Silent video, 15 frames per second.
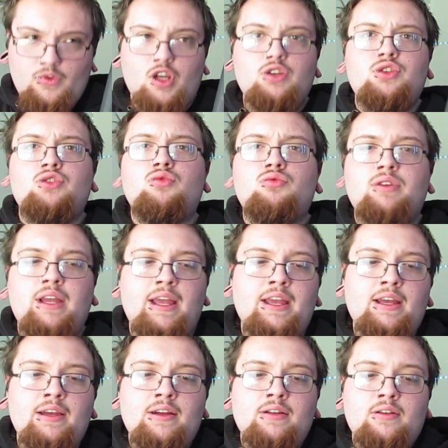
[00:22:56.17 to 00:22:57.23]
You
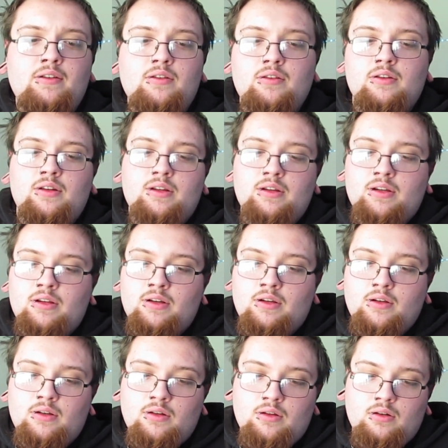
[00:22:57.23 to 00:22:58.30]
can.
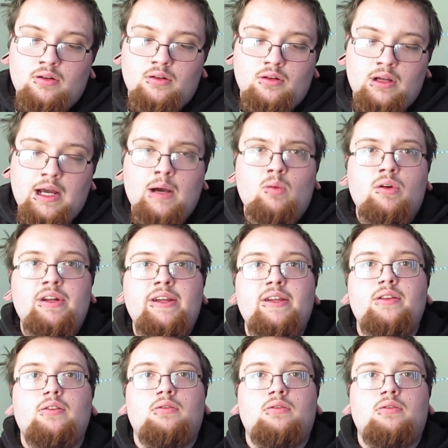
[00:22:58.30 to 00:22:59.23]
I wouldn't